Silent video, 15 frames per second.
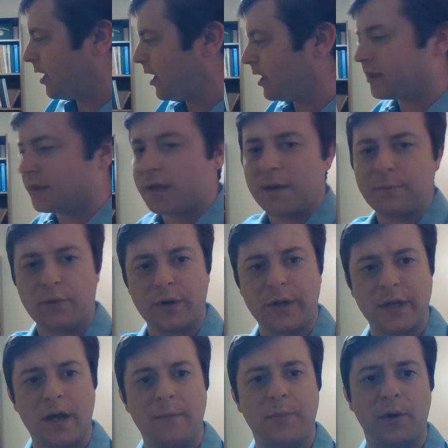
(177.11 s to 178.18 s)
Hats that
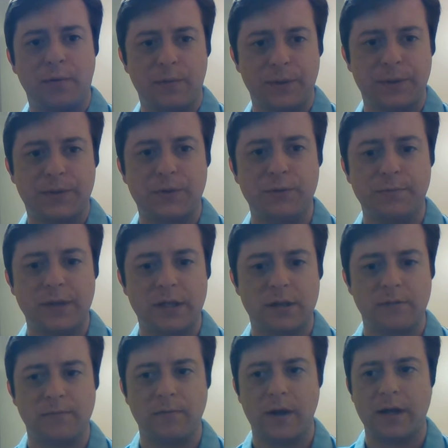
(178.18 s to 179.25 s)
point up are with 2
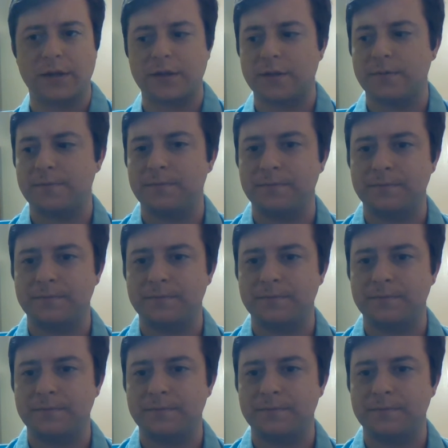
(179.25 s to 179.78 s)
beats of rest.